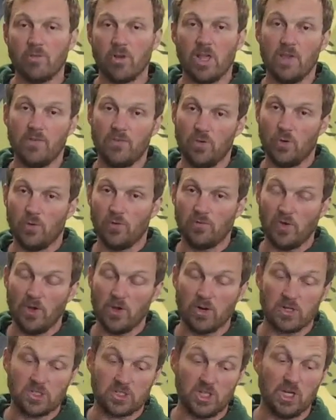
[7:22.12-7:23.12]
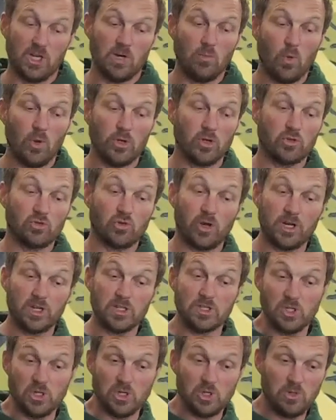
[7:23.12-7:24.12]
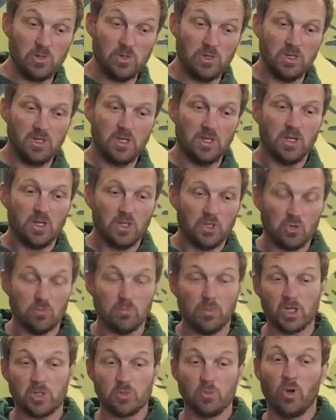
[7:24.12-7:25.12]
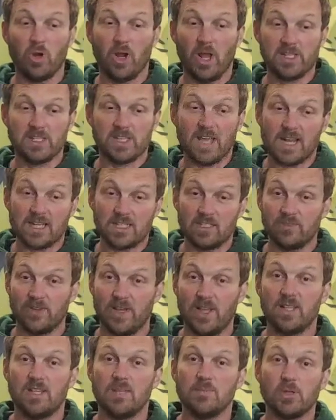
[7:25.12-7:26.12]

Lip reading: If you're focusing on what you're trying to do, you're much more likely to activate the